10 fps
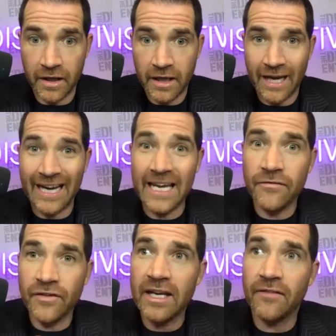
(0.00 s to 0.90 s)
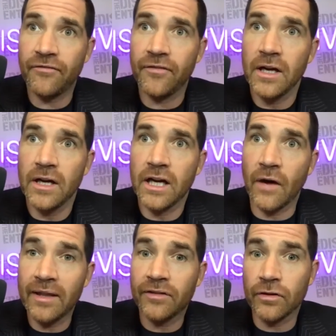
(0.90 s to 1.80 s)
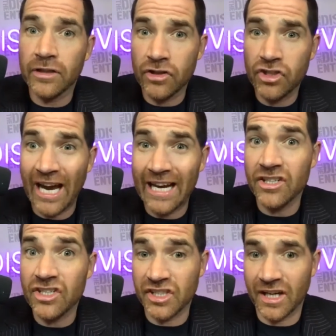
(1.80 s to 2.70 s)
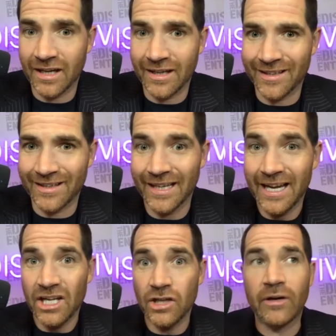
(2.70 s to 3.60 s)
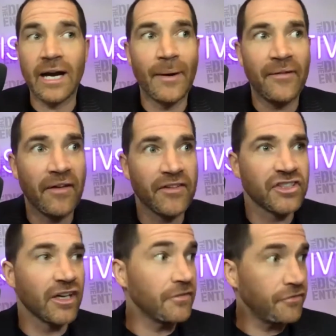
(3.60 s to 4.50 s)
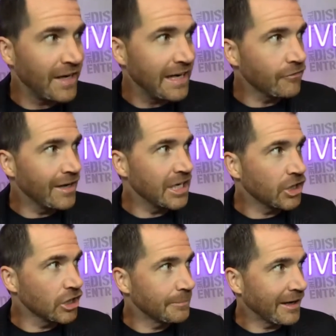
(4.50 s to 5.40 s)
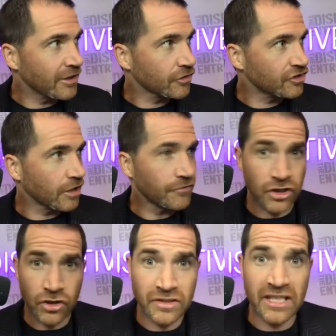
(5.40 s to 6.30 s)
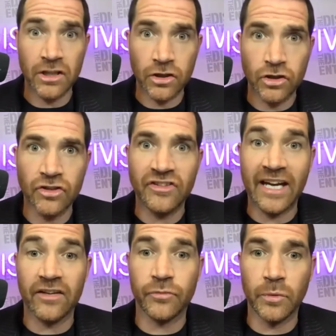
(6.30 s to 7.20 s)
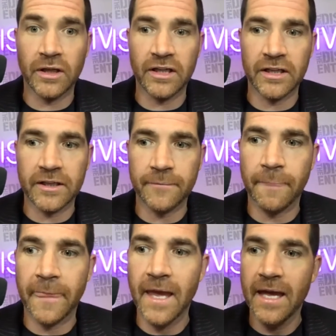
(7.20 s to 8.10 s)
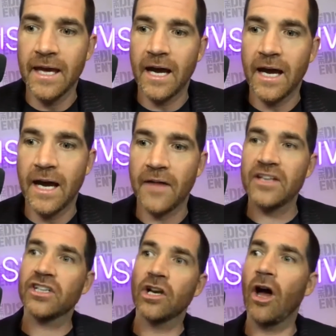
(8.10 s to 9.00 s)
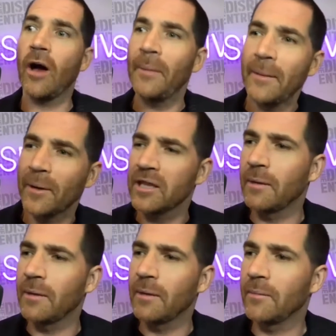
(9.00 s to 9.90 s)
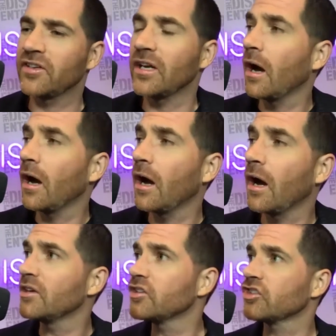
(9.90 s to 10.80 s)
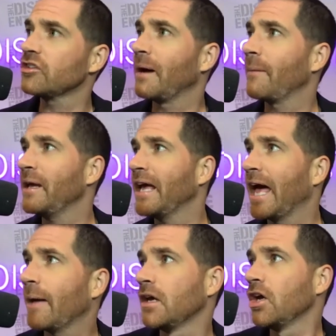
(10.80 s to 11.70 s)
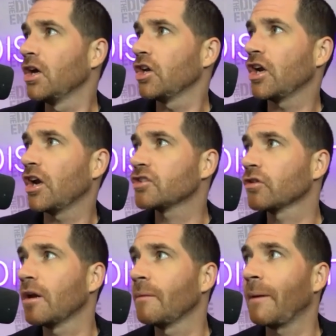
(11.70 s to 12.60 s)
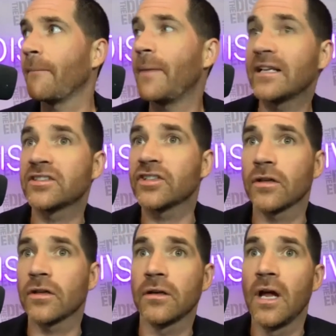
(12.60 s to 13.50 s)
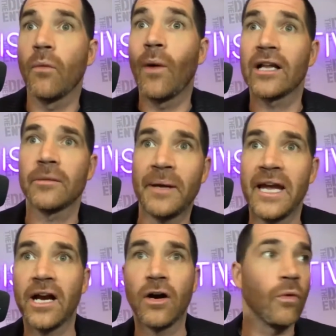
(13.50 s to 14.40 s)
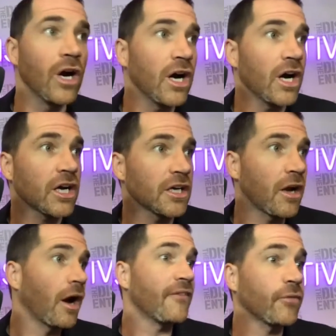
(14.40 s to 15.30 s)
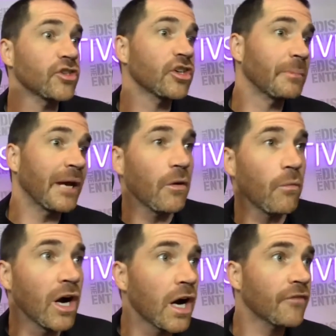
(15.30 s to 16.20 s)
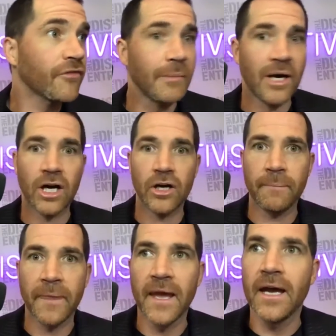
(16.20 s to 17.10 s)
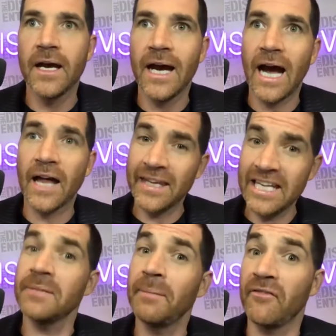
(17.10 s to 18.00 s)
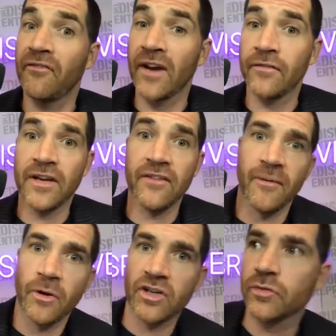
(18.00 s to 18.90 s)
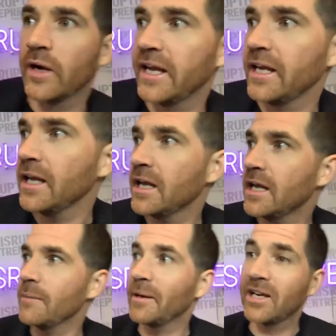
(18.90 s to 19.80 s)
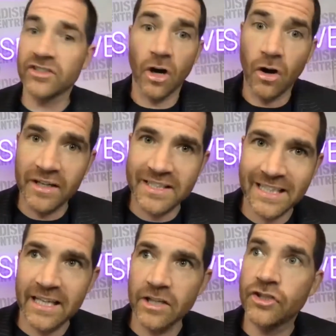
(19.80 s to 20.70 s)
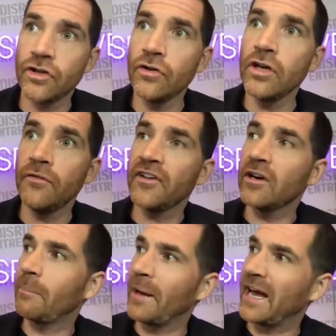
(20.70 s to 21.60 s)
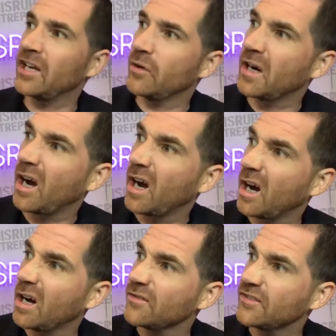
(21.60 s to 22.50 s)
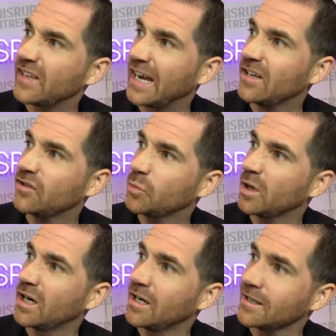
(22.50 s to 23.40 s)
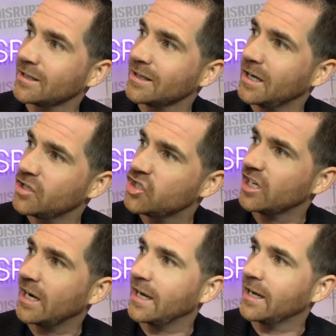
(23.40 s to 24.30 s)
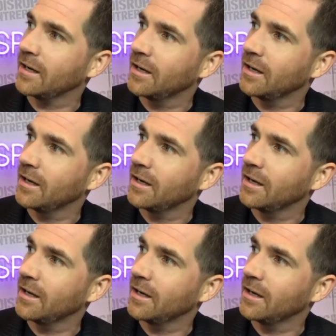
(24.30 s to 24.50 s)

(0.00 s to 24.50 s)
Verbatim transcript: And even if going through those challenges are hard, you'll come out the other side feeling really good about yourself that you did a good day's work. I think there's a lot of people at the moment saying, oh, it's just about being happy and you know, it's all about mental well-being at work and oh, everyone should be able to work from home. I think it's a bit fluffy, if I'm honest, Wayne, because honestly, do you feel better doing a half day's work and chilling,